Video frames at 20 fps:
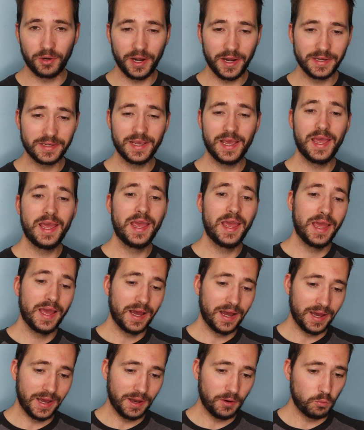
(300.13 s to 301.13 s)
right?
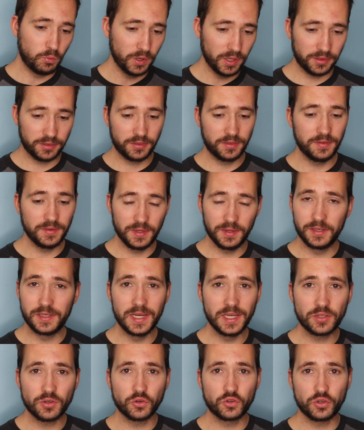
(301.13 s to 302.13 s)
With
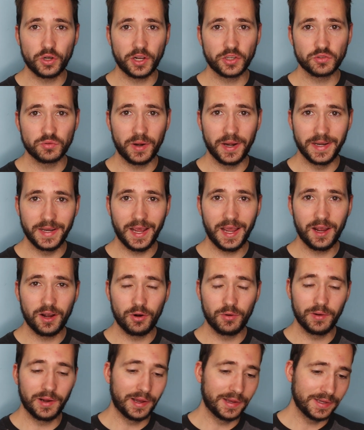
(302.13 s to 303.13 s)
diesel trucks right
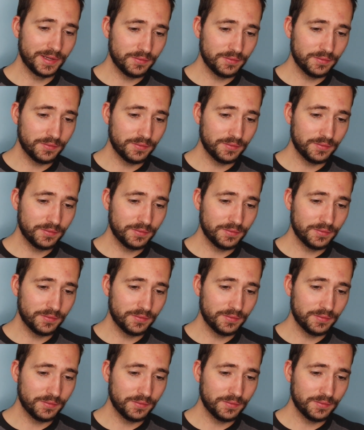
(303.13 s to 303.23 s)
now,